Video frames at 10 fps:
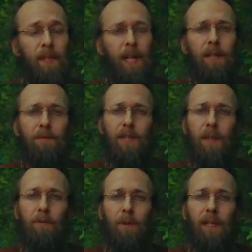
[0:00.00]
And if
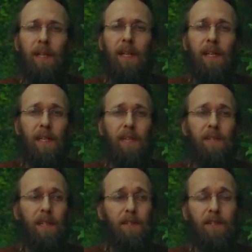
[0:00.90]
suffering is
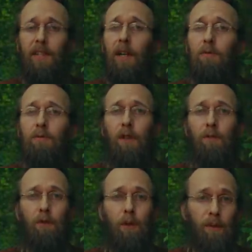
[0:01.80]
itself a
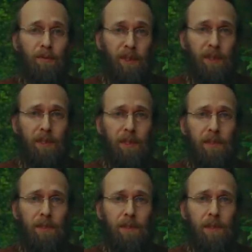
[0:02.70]
form of
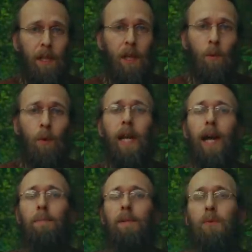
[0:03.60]
resistance, what
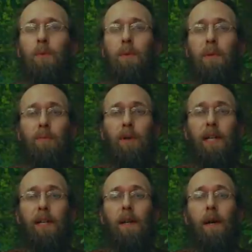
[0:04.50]
happens when we
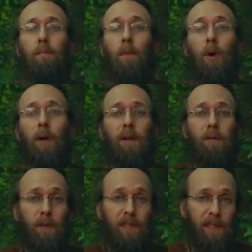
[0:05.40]
bring more
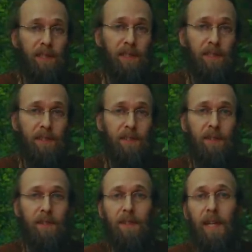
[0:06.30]
resistance
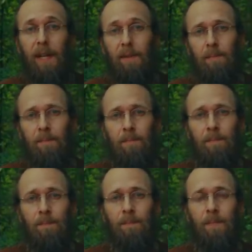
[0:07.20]
to that?
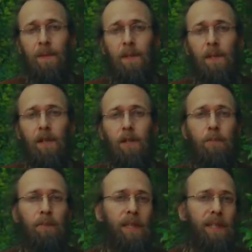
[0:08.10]
Could
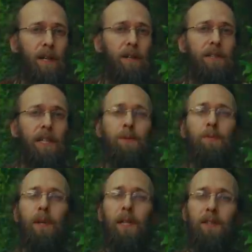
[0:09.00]
it be that our
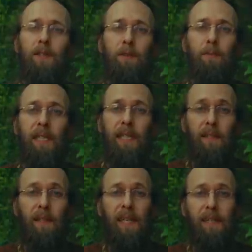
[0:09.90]
desperation to be
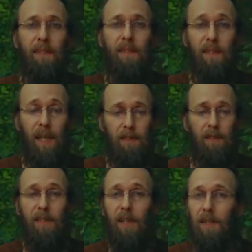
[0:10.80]
enlightened is
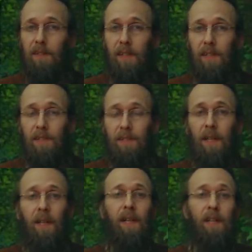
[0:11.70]
actually causing us
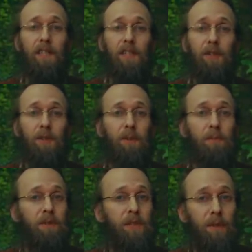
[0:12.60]
additional
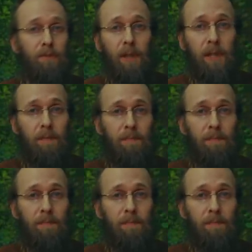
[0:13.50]
suffering?